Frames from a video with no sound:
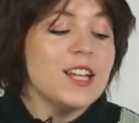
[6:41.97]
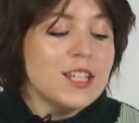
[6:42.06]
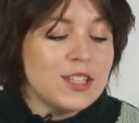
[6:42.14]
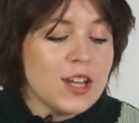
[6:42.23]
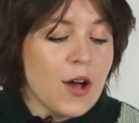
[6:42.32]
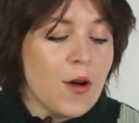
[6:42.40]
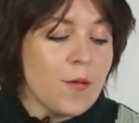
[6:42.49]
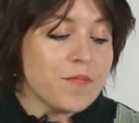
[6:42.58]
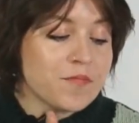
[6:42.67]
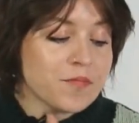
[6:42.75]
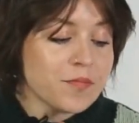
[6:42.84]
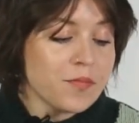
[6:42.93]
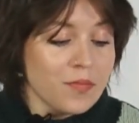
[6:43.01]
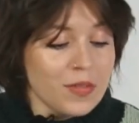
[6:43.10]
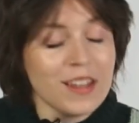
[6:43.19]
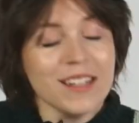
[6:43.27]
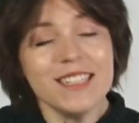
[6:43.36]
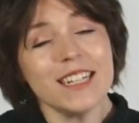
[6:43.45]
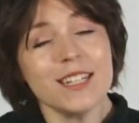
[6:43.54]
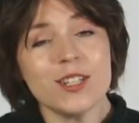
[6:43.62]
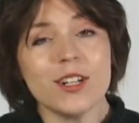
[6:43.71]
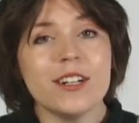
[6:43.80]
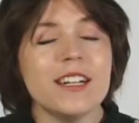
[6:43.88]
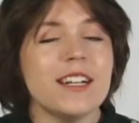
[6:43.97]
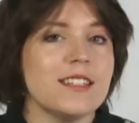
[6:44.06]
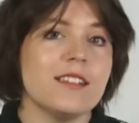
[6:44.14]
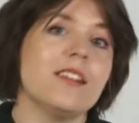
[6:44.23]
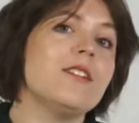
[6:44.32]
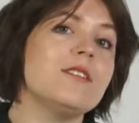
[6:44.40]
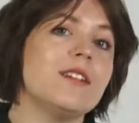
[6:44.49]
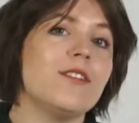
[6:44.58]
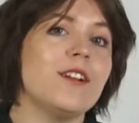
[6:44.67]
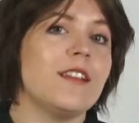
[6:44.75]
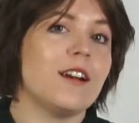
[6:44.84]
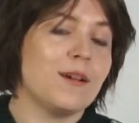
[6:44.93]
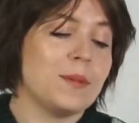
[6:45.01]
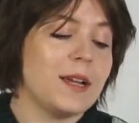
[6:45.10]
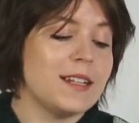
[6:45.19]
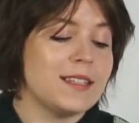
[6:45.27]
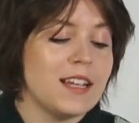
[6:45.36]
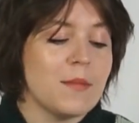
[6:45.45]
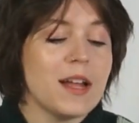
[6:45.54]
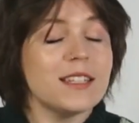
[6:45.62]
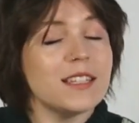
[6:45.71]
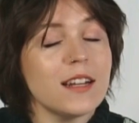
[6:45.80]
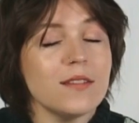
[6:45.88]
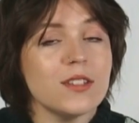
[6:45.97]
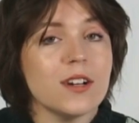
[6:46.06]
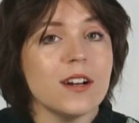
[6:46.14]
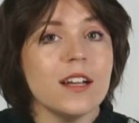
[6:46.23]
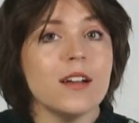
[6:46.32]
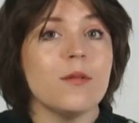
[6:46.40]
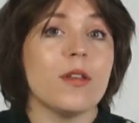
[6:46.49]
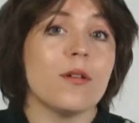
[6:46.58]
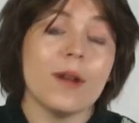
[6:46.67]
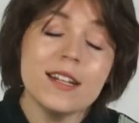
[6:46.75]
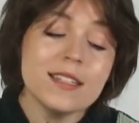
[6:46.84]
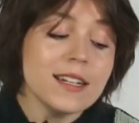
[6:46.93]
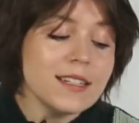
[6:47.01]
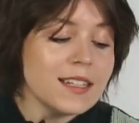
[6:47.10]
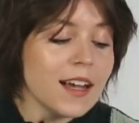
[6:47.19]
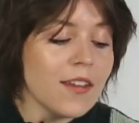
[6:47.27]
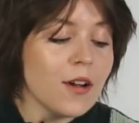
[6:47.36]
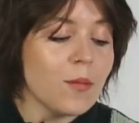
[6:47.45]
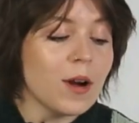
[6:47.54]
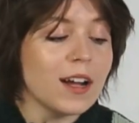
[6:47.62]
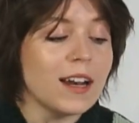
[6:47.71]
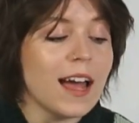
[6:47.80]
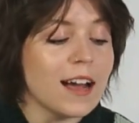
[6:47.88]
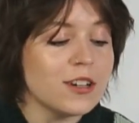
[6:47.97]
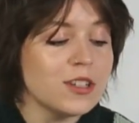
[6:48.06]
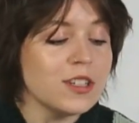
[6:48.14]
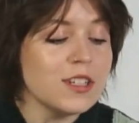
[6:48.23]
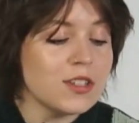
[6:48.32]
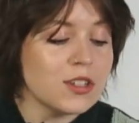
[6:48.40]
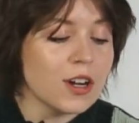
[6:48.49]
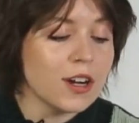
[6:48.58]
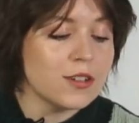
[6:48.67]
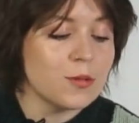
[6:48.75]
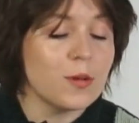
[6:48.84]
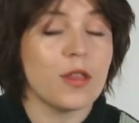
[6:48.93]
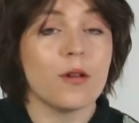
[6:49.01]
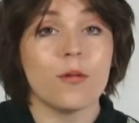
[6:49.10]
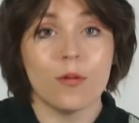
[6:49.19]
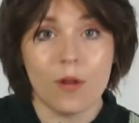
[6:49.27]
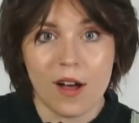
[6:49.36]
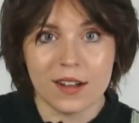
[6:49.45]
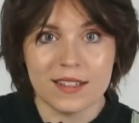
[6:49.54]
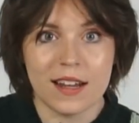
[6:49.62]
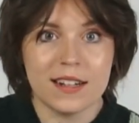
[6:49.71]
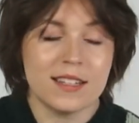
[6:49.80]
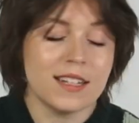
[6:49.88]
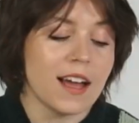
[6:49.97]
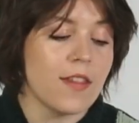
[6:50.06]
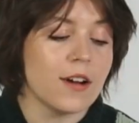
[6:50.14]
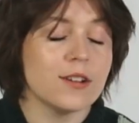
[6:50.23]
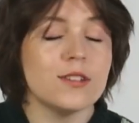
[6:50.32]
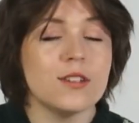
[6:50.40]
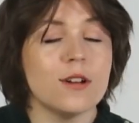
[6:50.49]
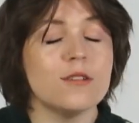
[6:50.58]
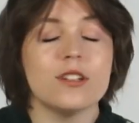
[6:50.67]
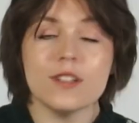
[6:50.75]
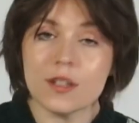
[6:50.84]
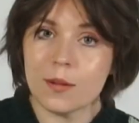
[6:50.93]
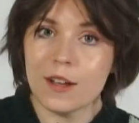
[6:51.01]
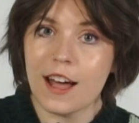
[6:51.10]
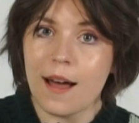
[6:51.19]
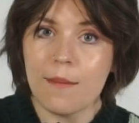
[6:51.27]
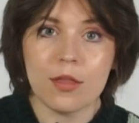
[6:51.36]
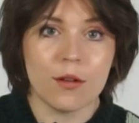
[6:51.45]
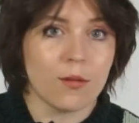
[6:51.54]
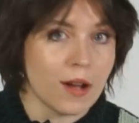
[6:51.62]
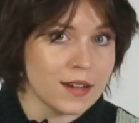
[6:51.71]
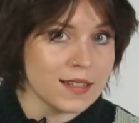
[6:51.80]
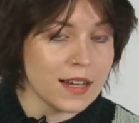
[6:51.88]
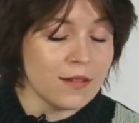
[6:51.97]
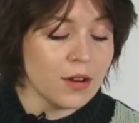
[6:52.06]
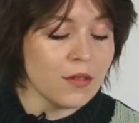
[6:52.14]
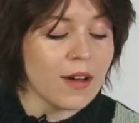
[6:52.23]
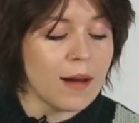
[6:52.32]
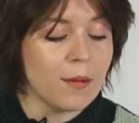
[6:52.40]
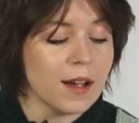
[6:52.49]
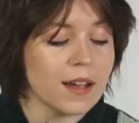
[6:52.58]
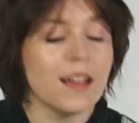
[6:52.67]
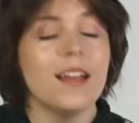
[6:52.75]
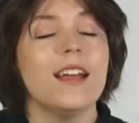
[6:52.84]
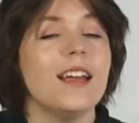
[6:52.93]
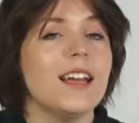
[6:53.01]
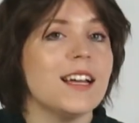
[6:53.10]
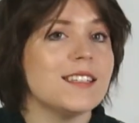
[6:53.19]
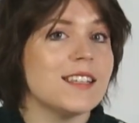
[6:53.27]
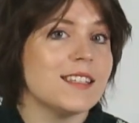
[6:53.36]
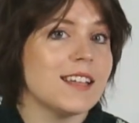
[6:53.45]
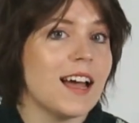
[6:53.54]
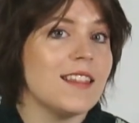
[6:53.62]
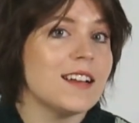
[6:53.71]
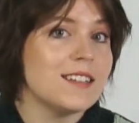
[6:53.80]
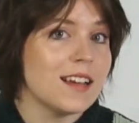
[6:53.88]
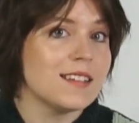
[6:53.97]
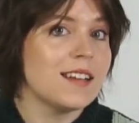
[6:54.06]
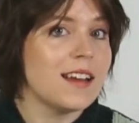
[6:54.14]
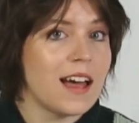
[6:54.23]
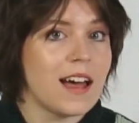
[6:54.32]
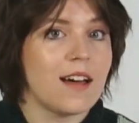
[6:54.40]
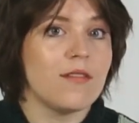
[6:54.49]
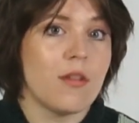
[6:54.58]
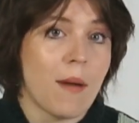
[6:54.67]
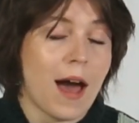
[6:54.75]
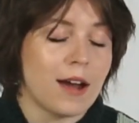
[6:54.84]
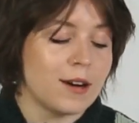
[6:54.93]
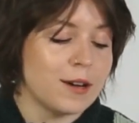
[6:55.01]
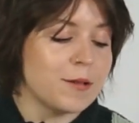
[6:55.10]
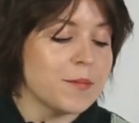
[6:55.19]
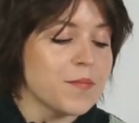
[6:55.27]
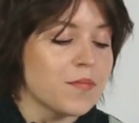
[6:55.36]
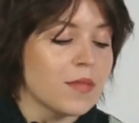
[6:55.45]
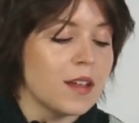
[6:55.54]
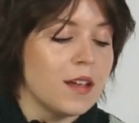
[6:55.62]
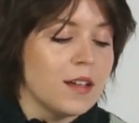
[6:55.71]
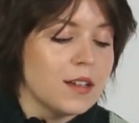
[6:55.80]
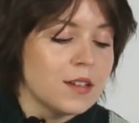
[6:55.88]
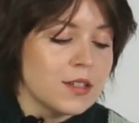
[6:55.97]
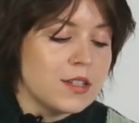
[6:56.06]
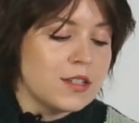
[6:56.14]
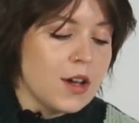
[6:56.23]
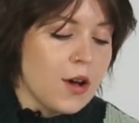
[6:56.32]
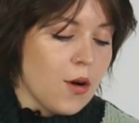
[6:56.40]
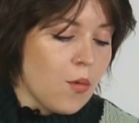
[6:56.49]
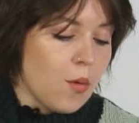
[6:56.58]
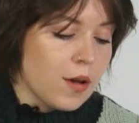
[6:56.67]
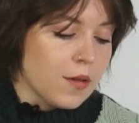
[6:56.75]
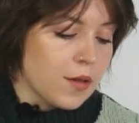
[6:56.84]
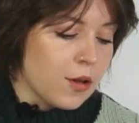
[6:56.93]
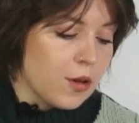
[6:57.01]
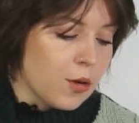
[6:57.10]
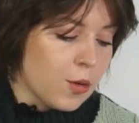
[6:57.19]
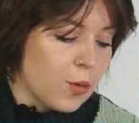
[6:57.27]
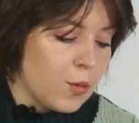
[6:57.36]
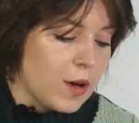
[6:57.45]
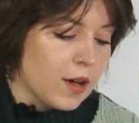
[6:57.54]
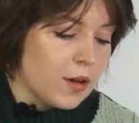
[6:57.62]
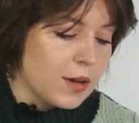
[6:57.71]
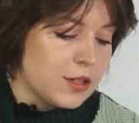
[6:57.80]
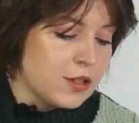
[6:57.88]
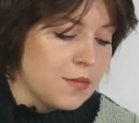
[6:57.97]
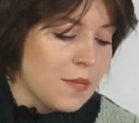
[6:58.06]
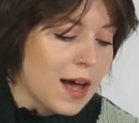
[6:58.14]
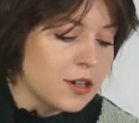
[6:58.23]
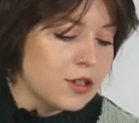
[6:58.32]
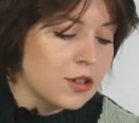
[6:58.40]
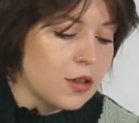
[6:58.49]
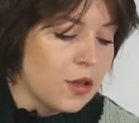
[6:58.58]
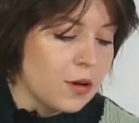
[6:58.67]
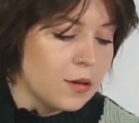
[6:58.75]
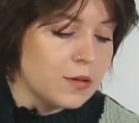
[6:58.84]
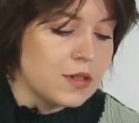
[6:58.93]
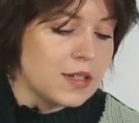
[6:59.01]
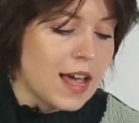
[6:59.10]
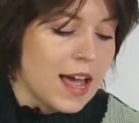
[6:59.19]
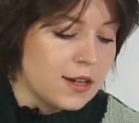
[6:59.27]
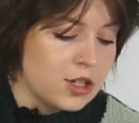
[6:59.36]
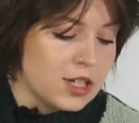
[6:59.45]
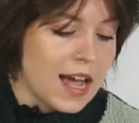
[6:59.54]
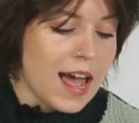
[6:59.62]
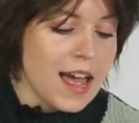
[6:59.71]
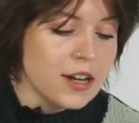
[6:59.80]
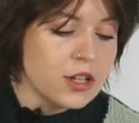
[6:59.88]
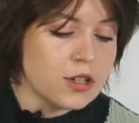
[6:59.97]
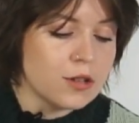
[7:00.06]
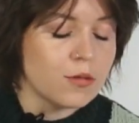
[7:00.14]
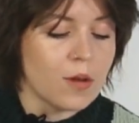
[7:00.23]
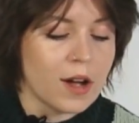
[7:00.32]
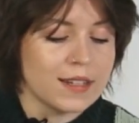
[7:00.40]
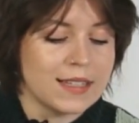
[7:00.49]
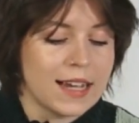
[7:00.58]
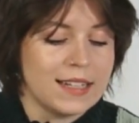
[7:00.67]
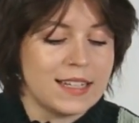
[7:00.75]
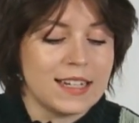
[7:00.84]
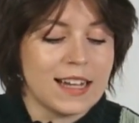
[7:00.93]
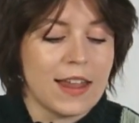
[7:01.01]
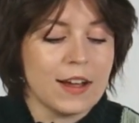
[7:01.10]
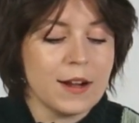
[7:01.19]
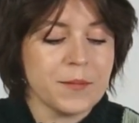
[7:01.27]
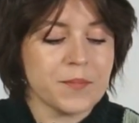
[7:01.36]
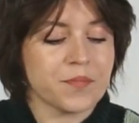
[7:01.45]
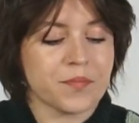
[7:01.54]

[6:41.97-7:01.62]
So to get started, it's a little different than our plain seam. Instead of starting with right sides together, we're gonna actually start with wrong sides together. So just to recap, the wrong side of your fabric is the side that doesn't have the pattern. So we're going to match those edge to edge, wrong sides together.